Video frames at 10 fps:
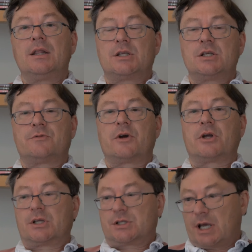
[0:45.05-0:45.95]
this is
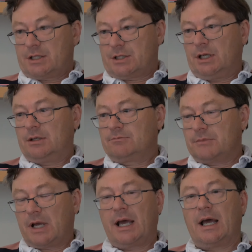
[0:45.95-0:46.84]
very exciting,
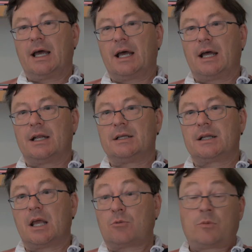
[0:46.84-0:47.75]

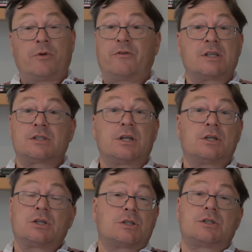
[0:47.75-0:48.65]
and it will be
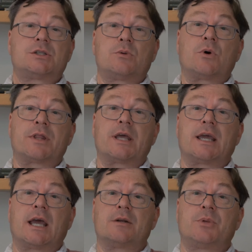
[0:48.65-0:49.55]
fascinating just to see what they
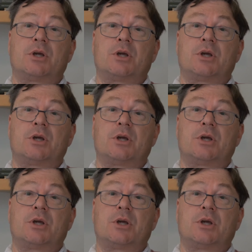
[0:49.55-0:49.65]
get,